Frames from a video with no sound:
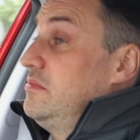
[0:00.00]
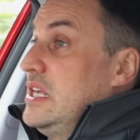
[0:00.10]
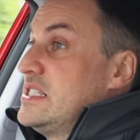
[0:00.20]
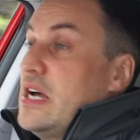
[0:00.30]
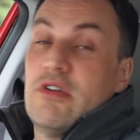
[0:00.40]

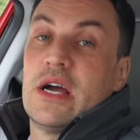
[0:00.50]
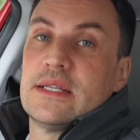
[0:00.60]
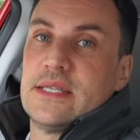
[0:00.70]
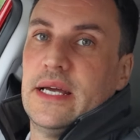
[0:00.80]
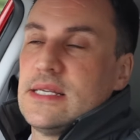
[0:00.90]
It's not
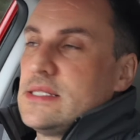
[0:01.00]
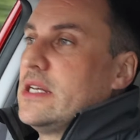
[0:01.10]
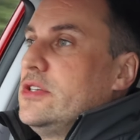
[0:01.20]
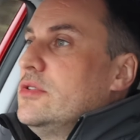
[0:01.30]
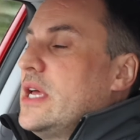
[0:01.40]
rocket science, it's
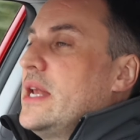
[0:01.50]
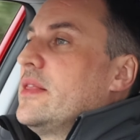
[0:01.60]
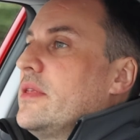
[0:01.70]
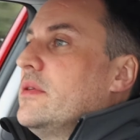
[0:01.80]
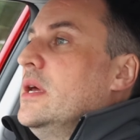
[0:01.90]
not new to
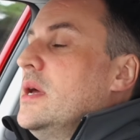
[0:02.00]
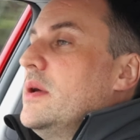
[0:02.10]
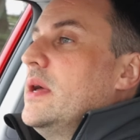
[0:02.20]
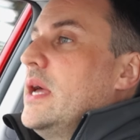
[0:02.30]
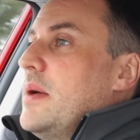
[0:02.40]
anything,
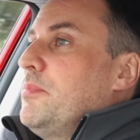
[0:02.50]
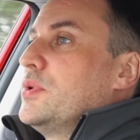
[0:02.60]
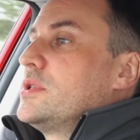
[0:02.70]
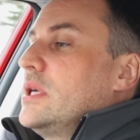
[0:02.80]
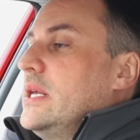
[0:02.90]

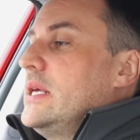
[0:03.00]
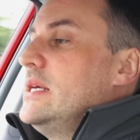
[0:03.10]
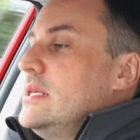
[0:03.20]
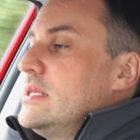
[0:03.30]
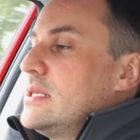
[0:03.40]
but it
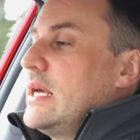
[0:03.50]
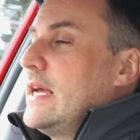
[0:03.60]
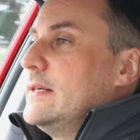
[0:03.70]
is,